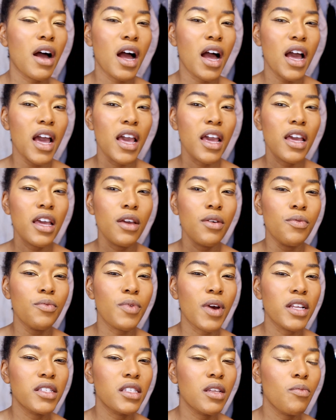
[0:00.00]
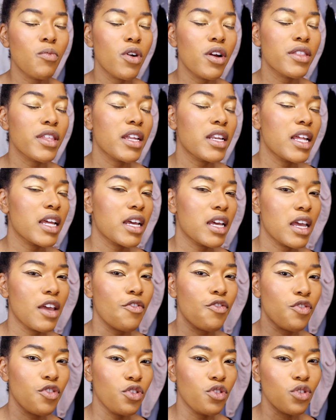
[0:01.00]
I read somewhere that like
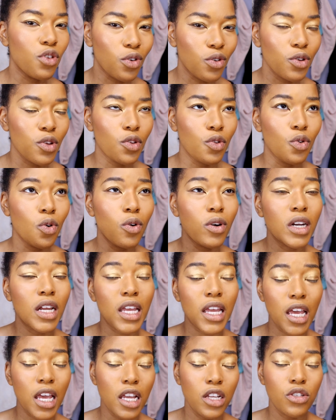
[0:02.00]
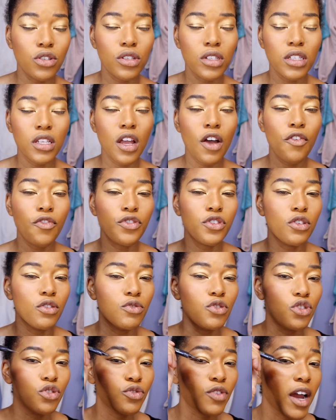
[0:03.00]
if you don't want to age yourself
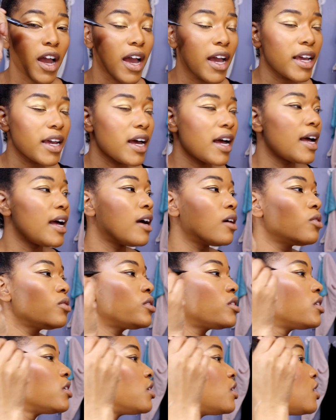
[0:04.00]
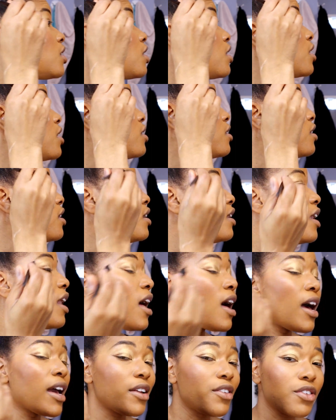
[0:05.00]
to drag out the
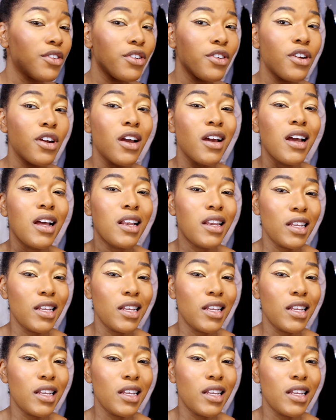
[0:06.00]
liner.